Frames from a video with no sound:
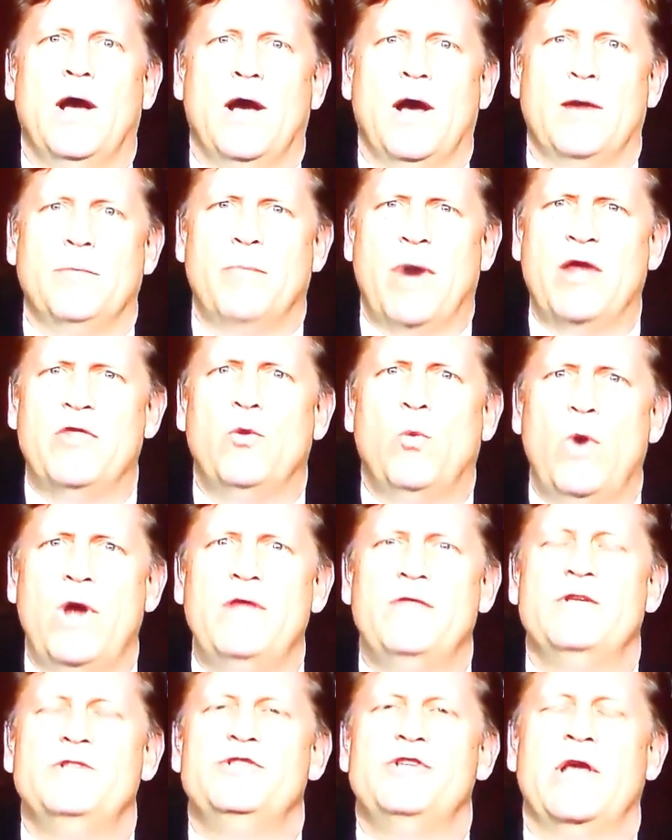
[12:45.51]
By the
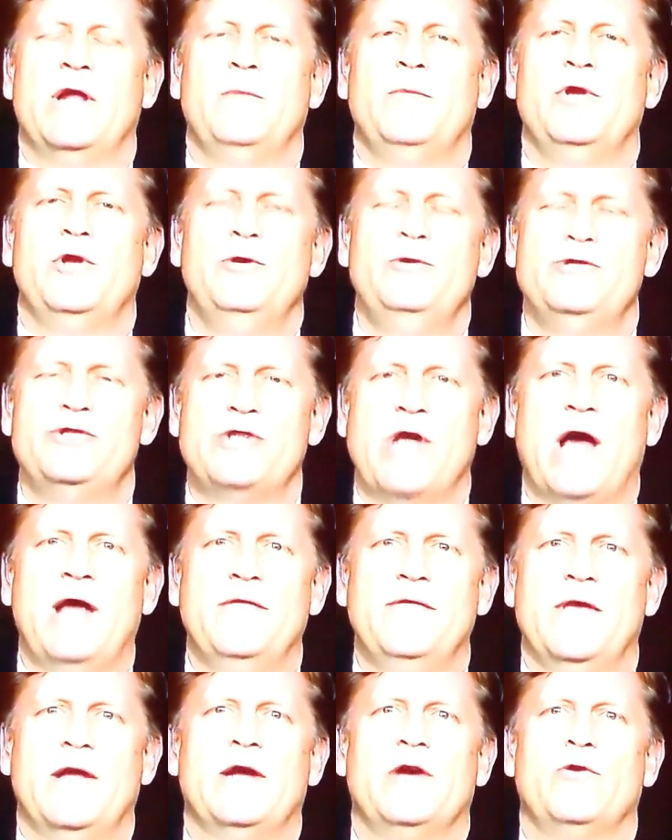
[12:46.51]
way, the gentleman who
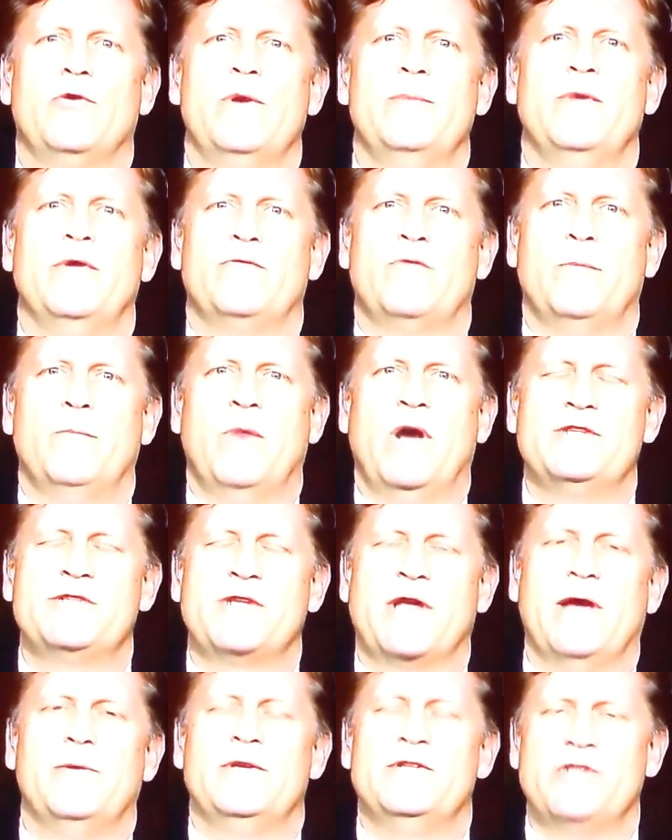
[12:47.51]
signed that agreement from
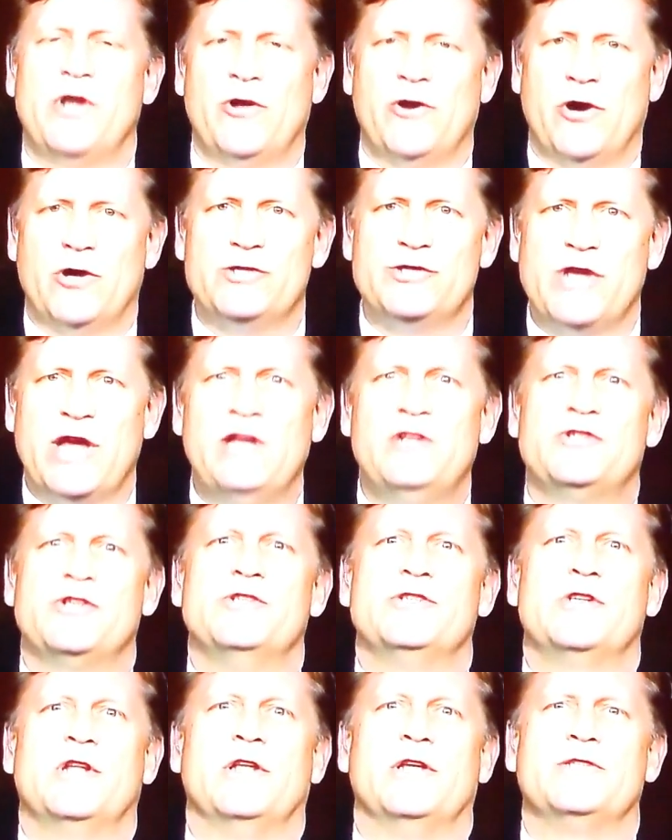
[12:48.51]
Moscow is on our
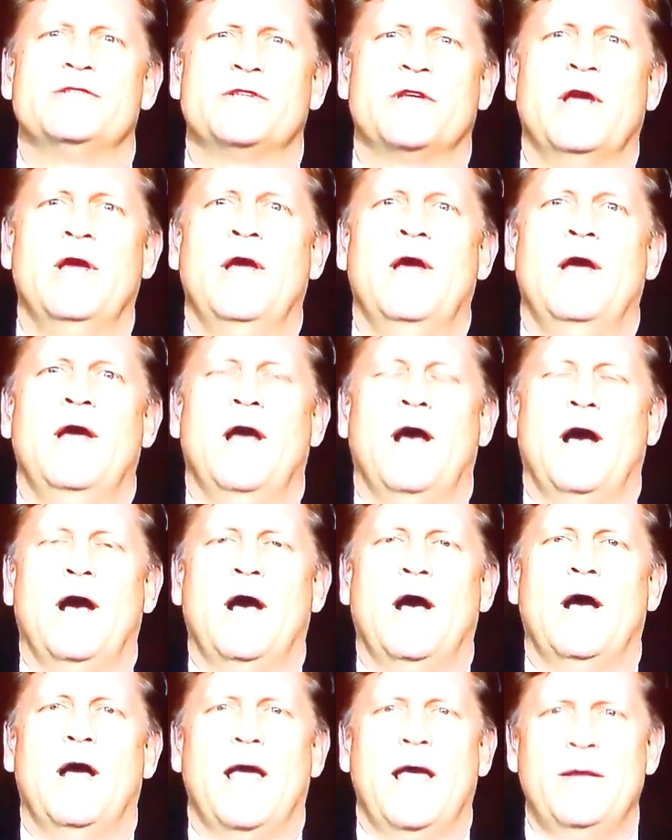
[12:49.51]
sanctions list.
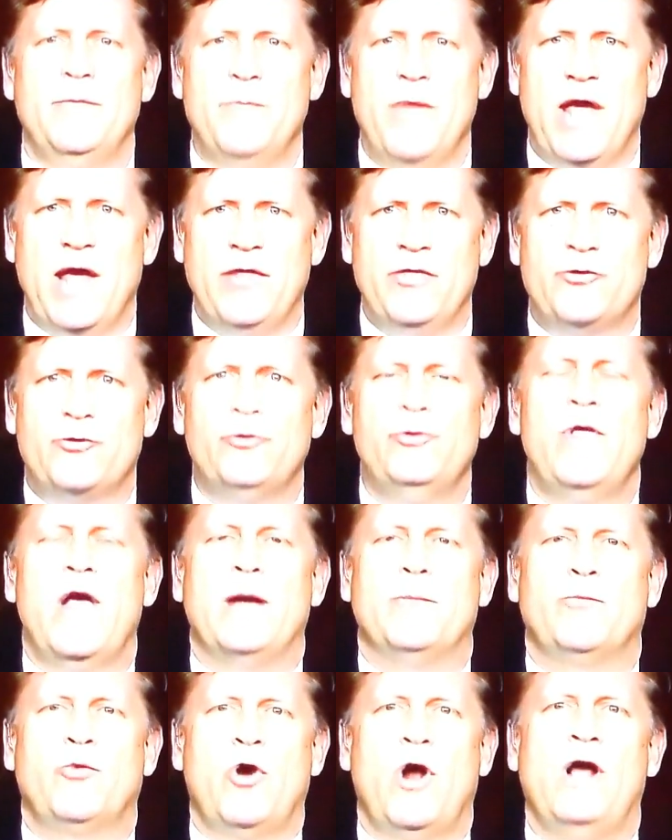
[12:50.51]
And through
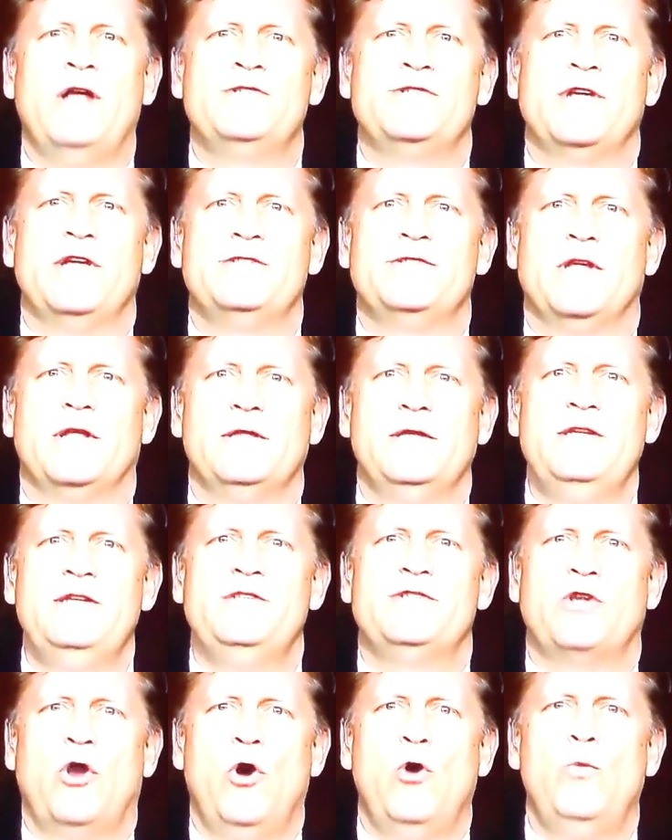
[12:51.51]
that process, at
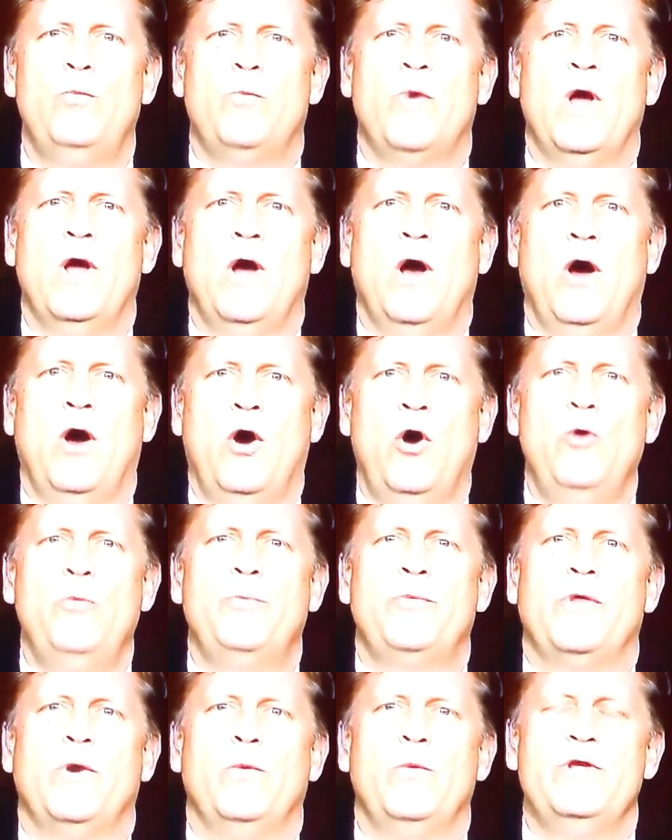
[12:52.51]
least
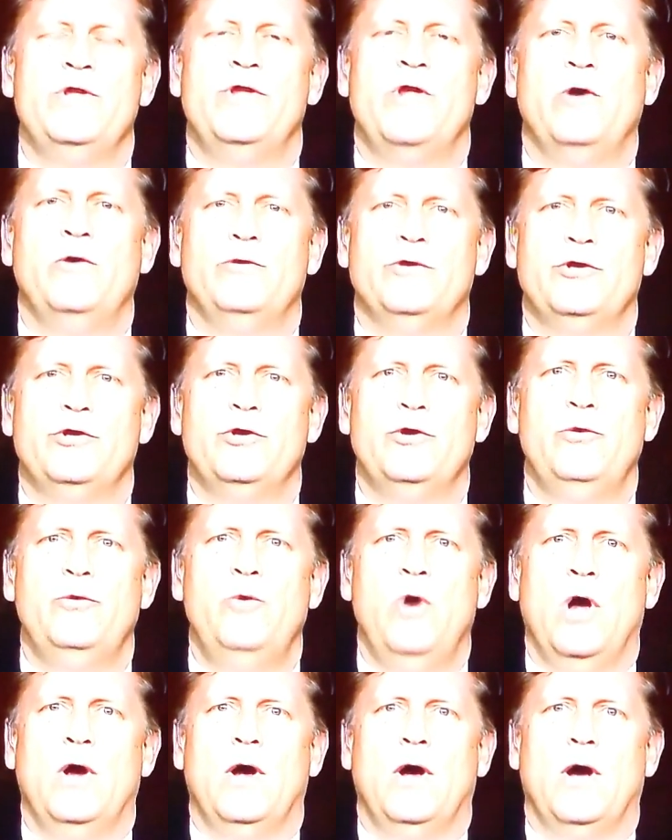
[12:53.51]
hope that we don't
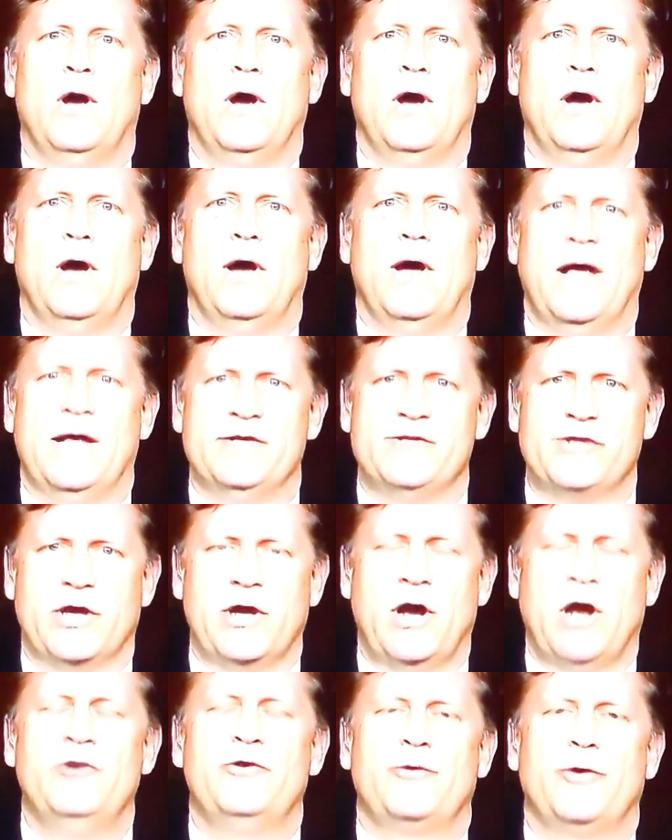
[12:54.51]
do, as a
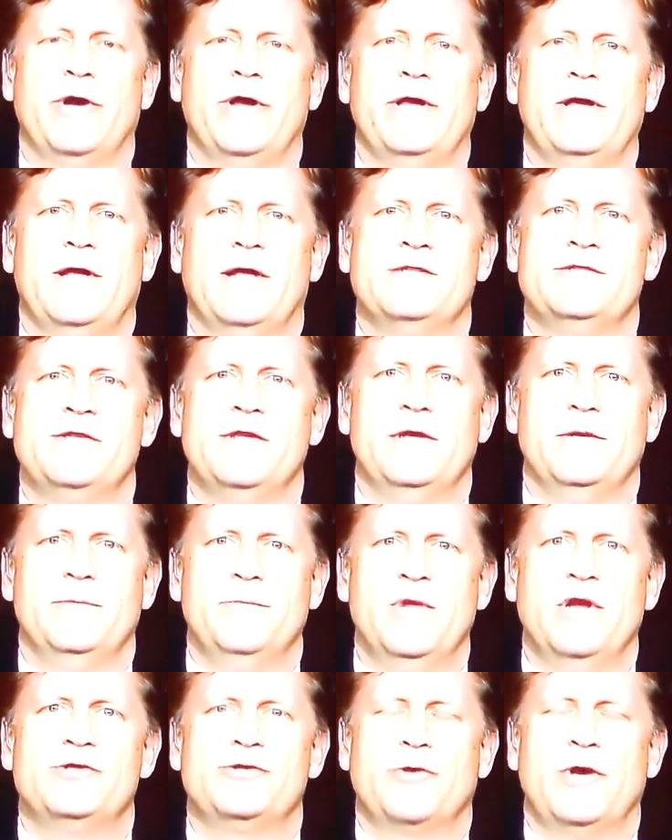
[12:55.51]
country, as the
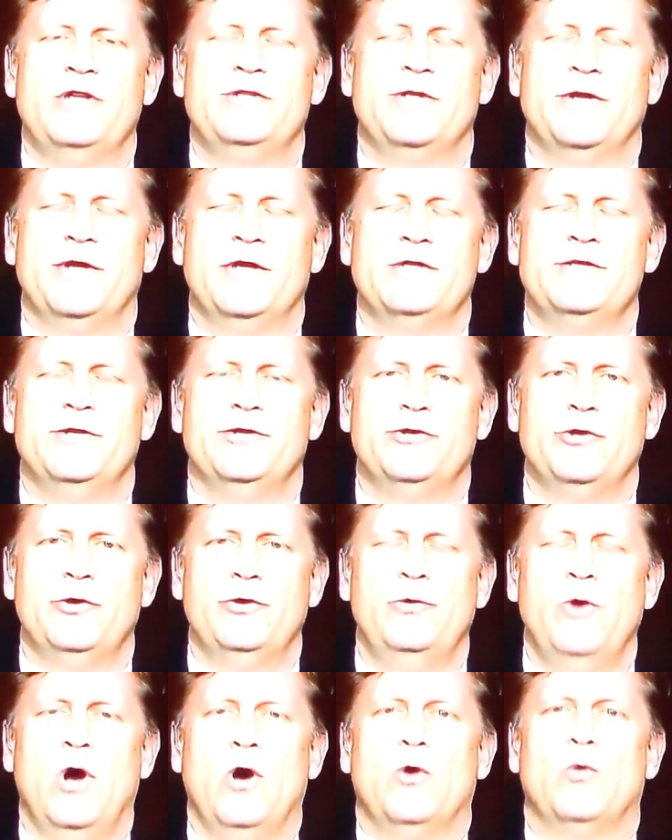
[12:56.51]
administration, doesn't
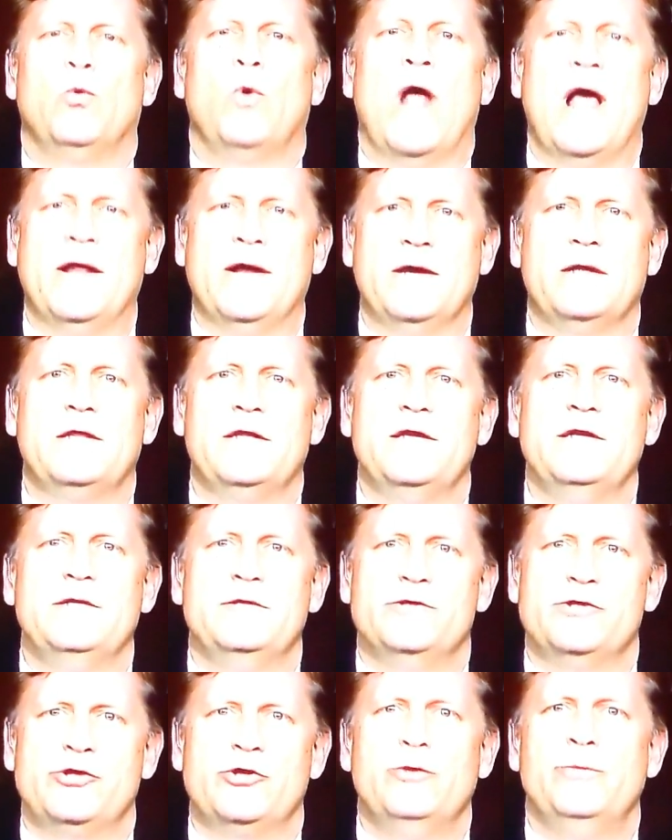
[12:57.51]
do
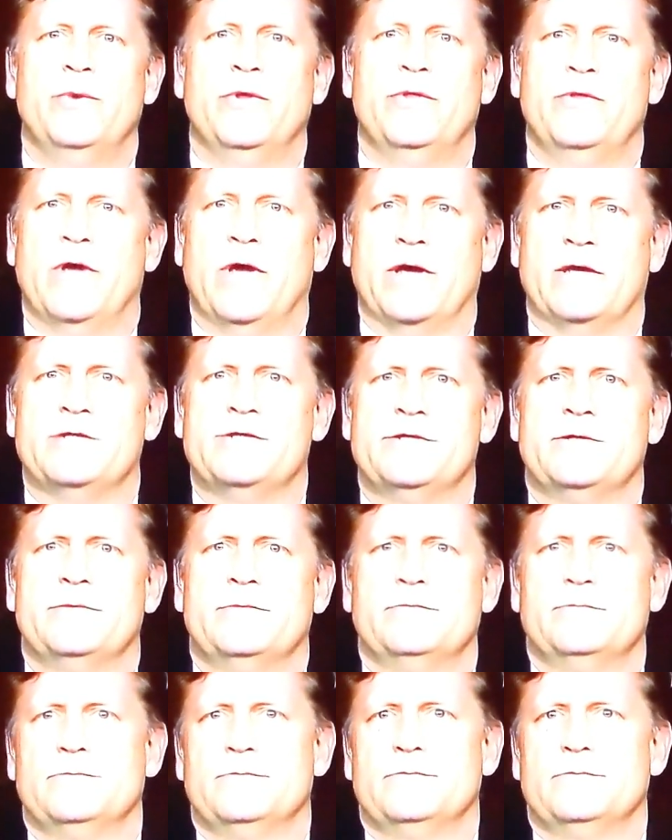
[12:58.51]
radically stupid things.